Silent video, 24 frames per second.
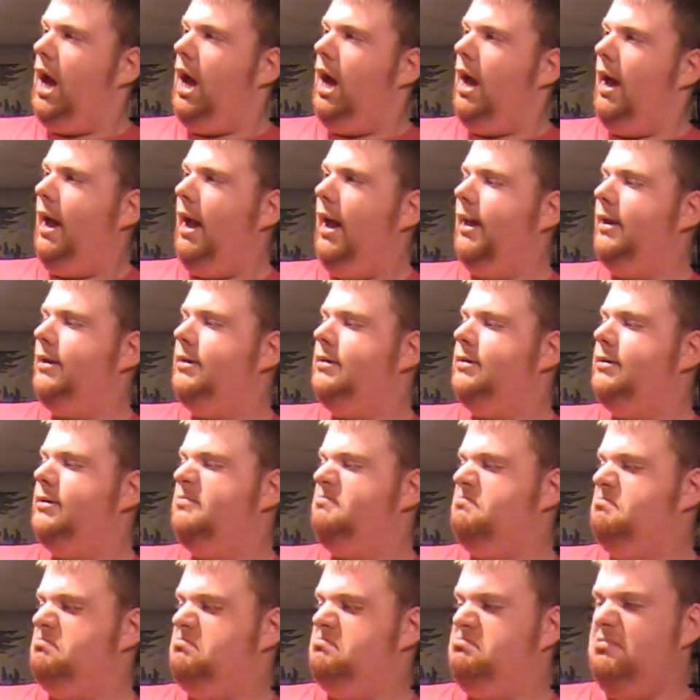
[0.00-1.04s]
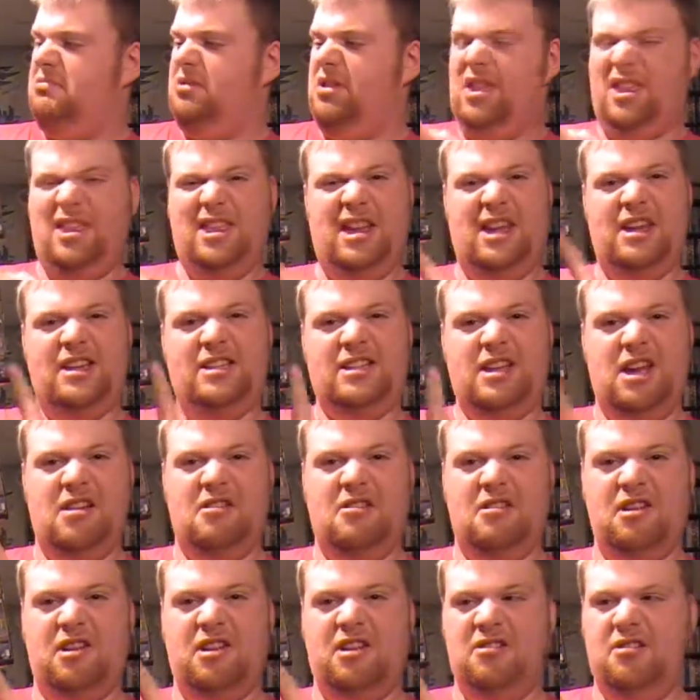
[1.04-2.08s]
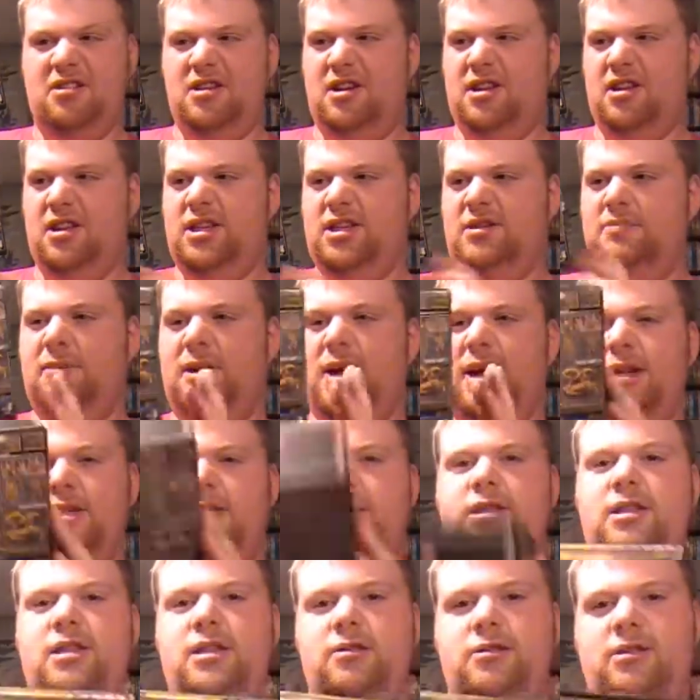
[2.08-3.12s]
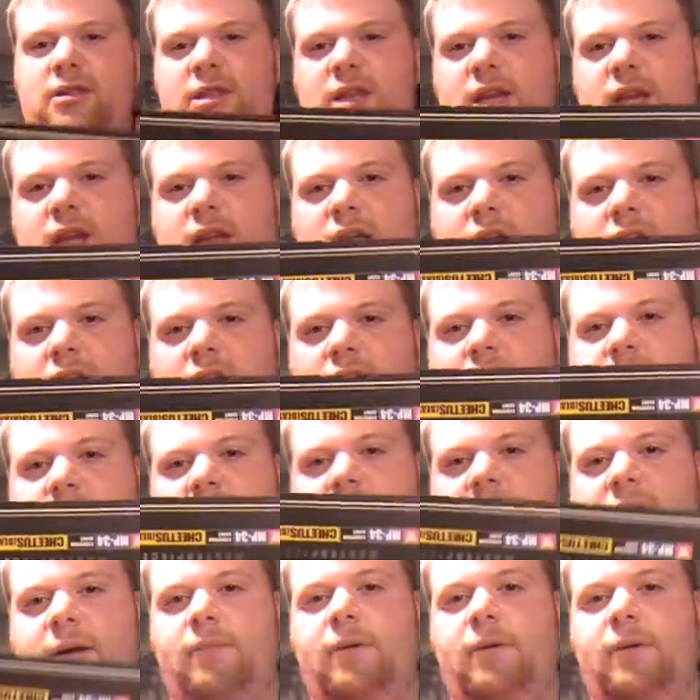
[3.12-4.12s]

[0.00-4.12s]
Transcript: and the things that are included in this box. You see on the top